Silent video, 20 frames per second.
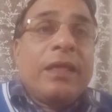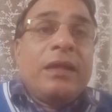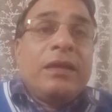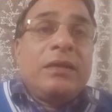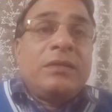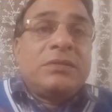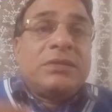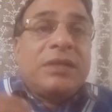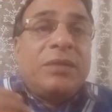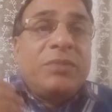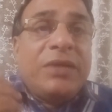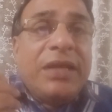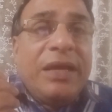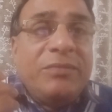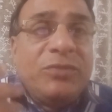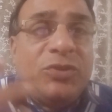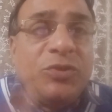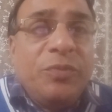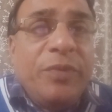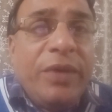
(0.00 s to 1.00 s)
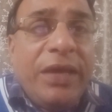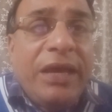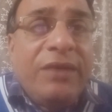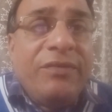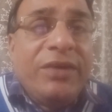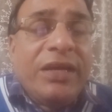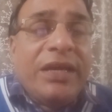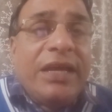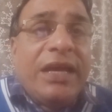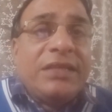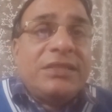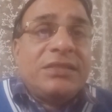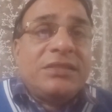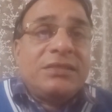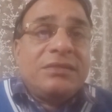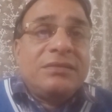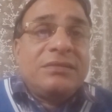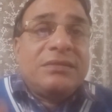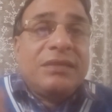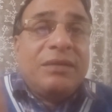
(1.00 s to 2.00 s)
Sometimes you may have a catch,
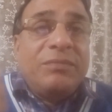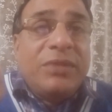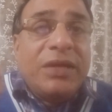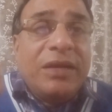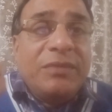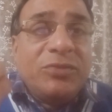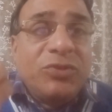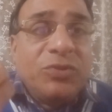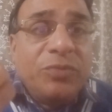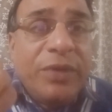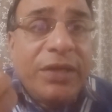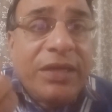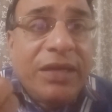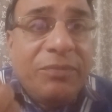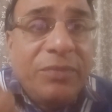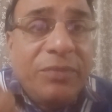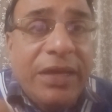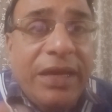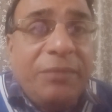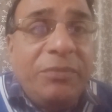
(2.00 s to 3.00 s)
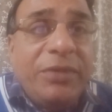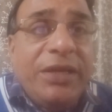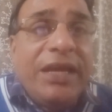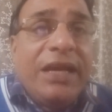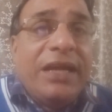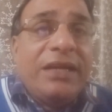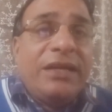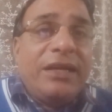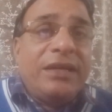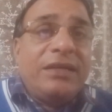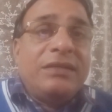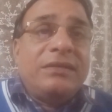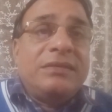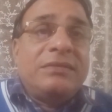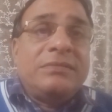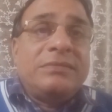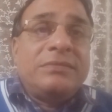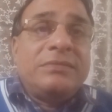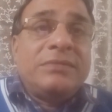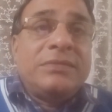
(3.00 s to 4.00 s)
sometimes you may come empty handed.
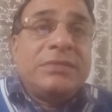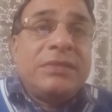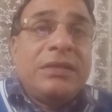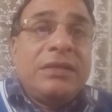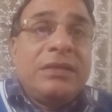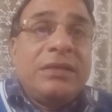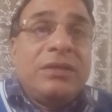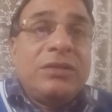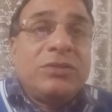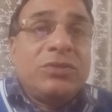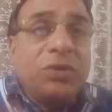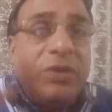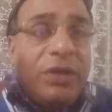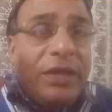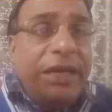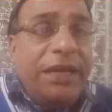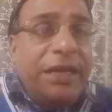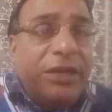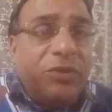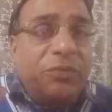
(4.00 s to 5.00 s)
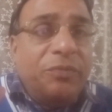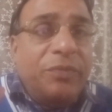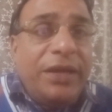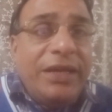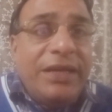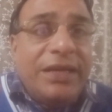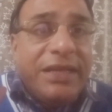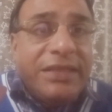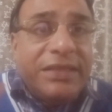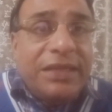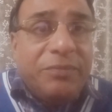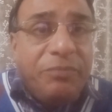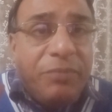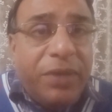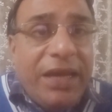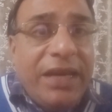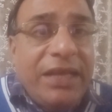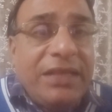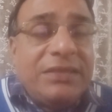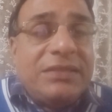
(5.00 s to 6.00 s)
So you need to maintain that
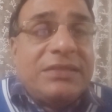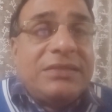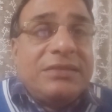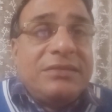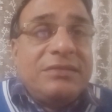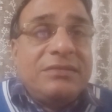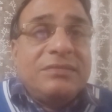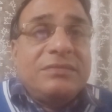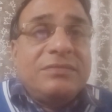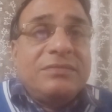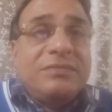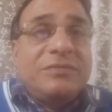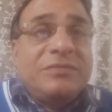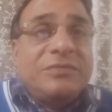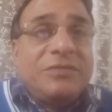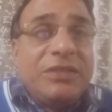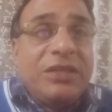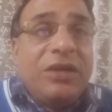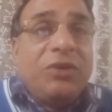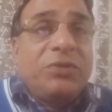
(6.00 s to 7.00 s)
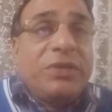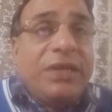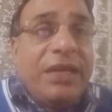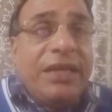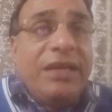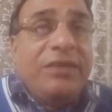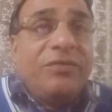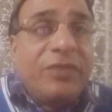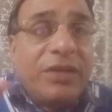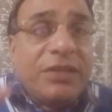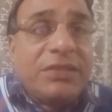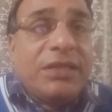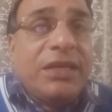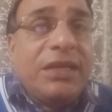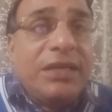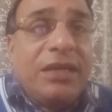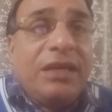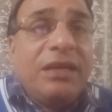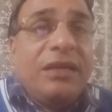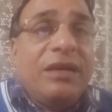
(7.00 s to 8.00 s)
balance without getting
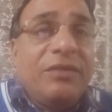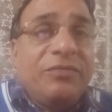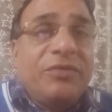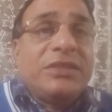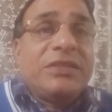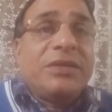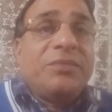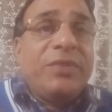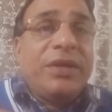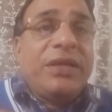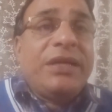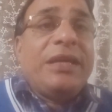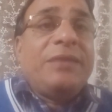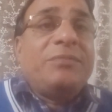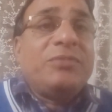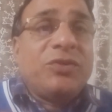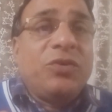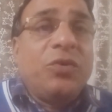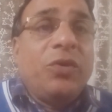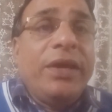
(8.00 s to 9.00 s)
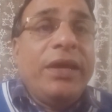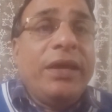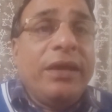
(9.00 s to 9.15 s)
frustrated. A fisherman keeps going